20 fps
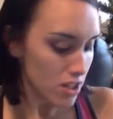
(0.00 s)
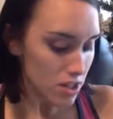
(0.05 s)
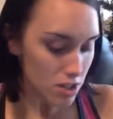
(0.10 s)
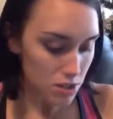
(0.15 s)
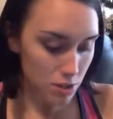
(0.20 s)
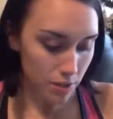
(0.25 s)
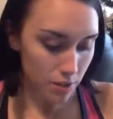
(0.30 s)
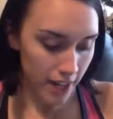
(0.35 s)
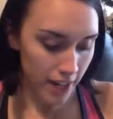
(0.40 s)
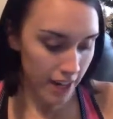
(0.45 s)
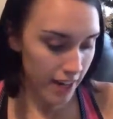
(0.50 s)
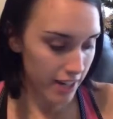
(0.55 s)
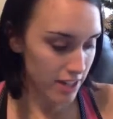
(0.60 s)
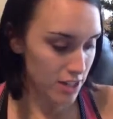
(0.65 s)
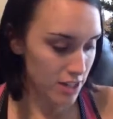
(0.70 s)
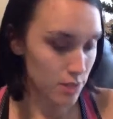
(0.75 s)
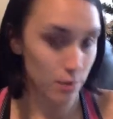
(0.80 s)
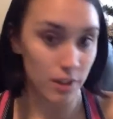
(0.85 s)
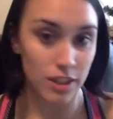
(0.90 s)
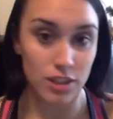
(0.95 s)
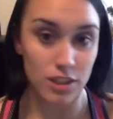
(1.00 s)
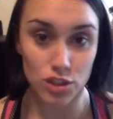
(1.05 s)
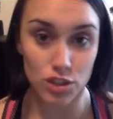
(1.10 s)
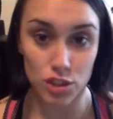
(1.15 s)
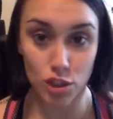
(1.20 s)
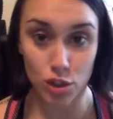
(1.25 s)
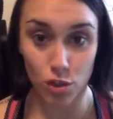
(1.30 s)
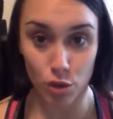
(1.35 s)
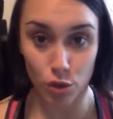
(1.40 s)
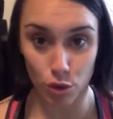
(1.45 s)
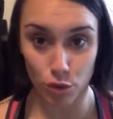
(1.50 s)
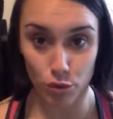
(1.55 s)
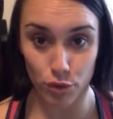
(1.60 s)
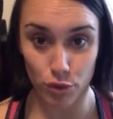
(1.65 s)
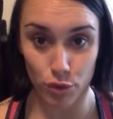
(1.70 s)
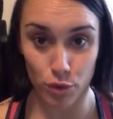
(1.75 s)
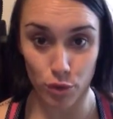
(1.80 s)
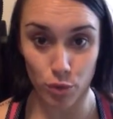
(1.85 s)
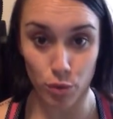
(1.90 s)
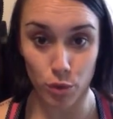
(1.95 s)
So yeah, I just wanted to go
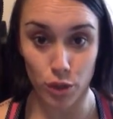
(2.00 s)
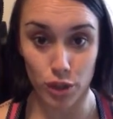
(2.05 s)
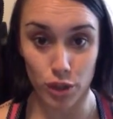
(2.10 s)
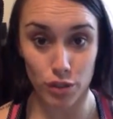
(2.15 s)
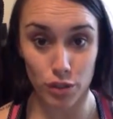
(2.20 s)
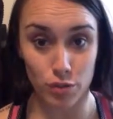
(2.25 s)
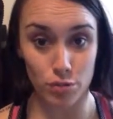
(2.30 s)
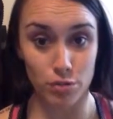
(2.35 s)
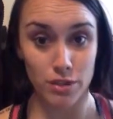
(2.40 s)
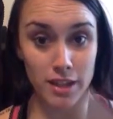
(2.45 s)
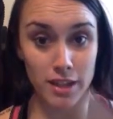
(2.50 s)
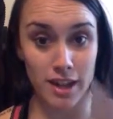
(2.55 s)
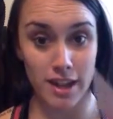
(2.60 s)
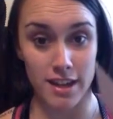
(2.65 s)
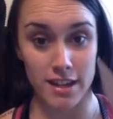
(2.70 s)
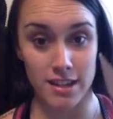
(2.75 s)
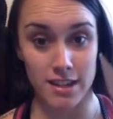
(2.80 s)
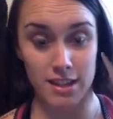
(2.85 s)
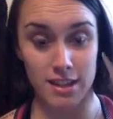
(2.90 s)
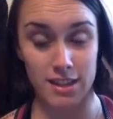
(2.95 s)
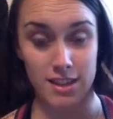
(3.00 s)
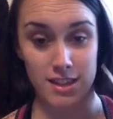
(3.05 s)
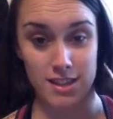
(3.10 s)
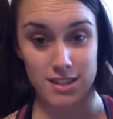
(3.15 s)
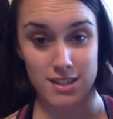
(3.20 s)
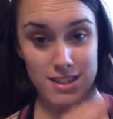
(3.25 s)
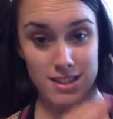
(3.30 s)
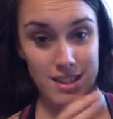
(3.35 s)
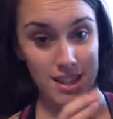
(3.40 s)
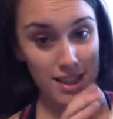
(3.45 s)
over what you get in this